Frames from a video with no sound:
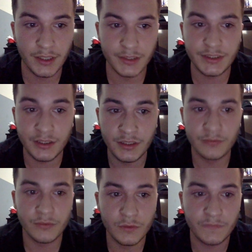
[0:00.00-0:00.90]

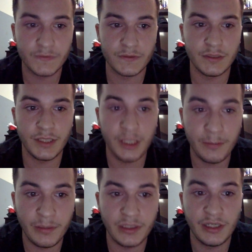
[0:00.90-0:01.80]
Dylann Roof's
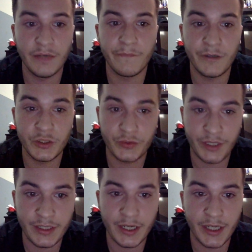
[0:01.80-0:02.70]
inability to finish
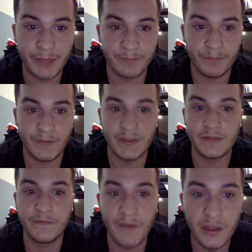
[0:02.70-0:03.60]
grade 9,
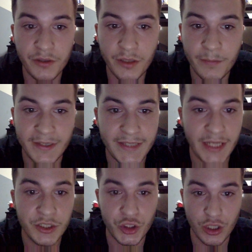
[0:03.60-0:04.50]
his failure to
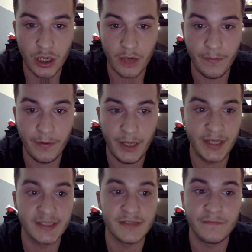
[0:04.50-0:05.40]
maintain a job,
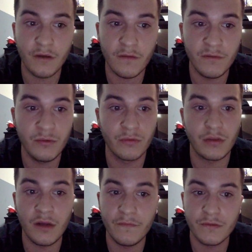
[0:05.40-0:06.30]
and his involvement with
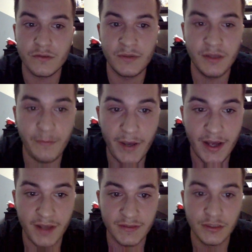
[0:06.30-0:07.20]
law enforcement in the
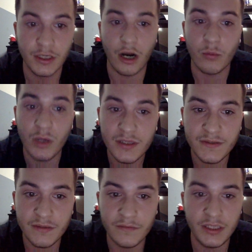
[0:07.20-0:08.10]
past are
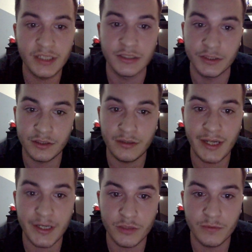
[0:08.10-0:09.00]
relatively internal
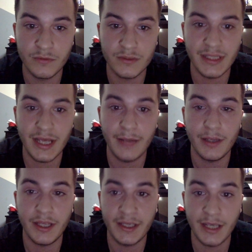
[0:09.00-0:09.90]
attributes
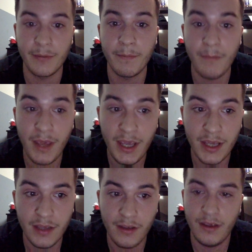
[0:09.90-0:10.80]
that, again,
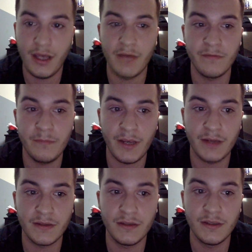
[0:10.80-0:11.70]
may have
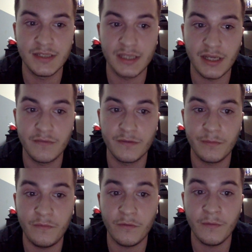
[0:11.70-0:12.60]
impacted his life to
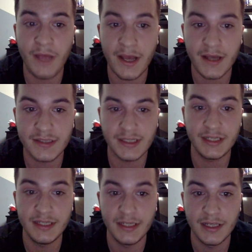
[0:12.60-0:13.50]
perform the acts that
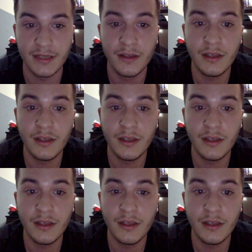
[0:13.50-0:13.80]
he did